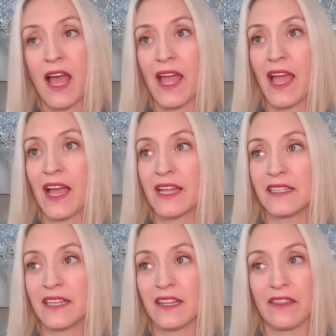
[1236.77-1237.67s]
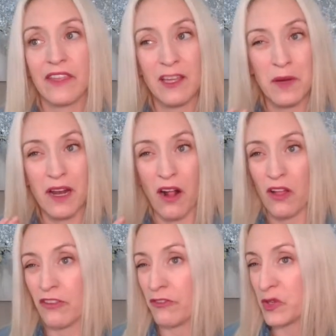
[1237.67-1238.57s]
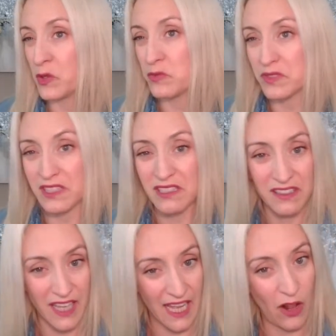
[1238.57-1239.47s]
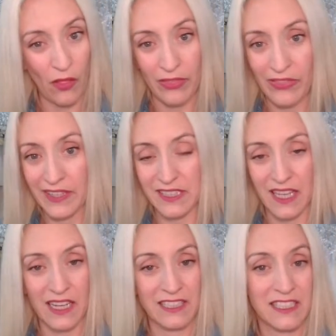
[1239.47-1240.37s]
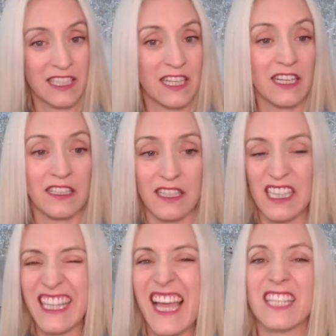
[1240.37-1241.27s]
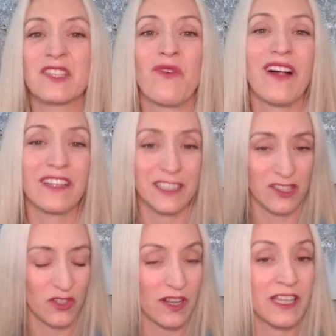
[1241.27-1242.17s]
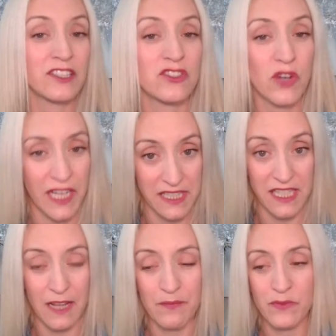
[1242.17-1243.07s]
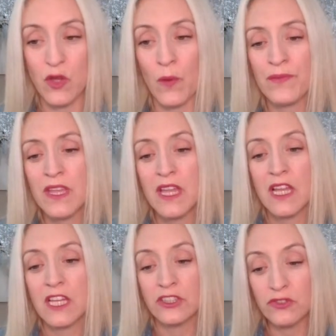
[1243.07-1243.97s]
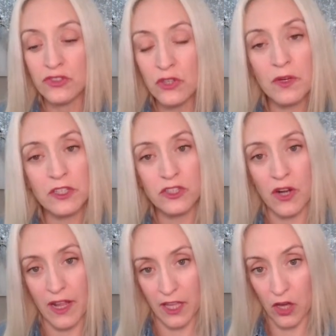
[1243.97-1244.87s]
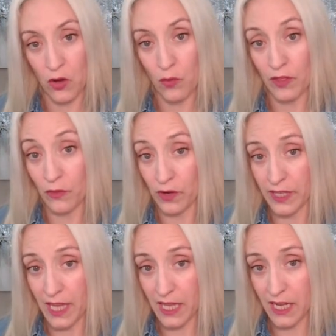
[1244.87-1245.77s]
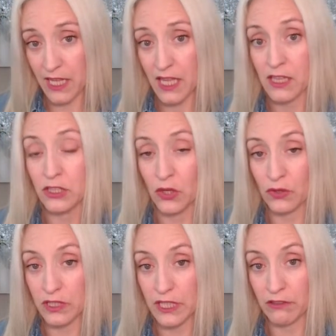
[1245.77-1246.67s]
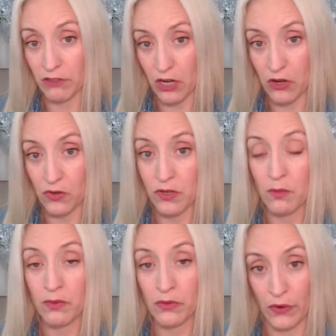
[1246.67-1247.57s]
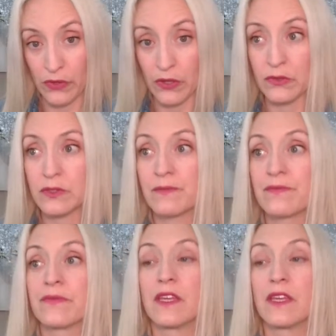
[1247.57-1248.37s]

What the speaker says: And think about all the fumes and all the things that it's going to collect while it's in transit. So you do want to try and go with organic, locally grown produce,